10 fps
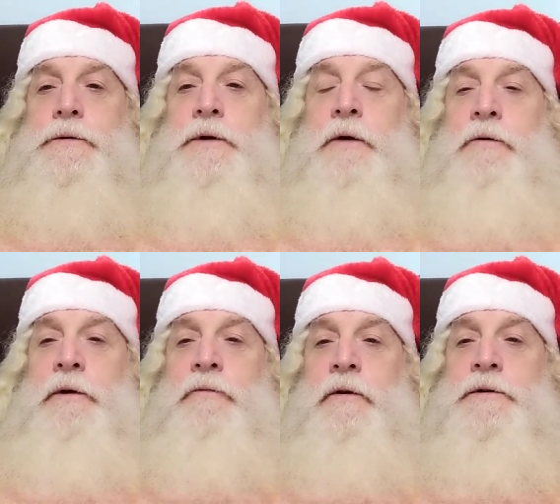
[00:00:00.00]
I
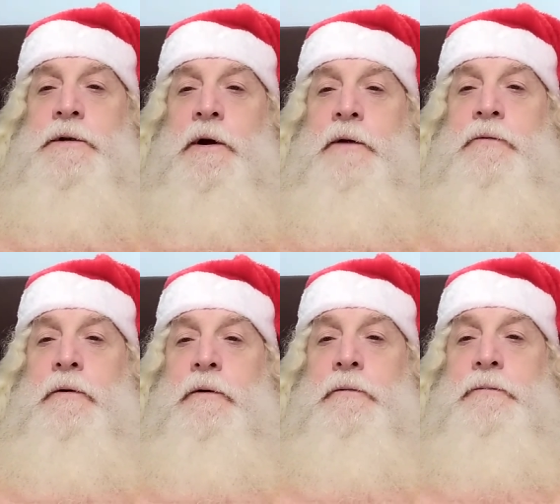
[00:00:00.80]
really feel sorry
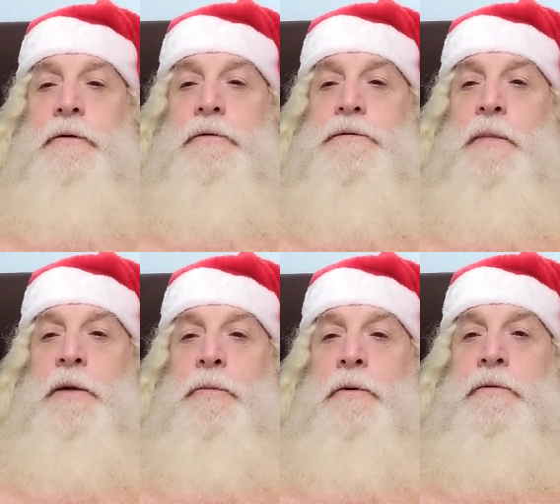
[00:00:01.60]
for those
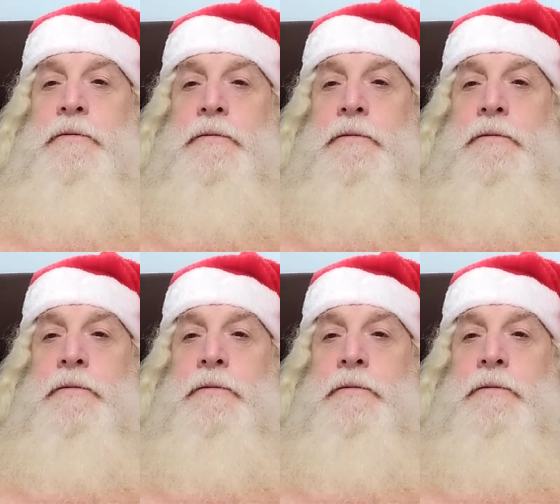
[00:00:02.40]
people,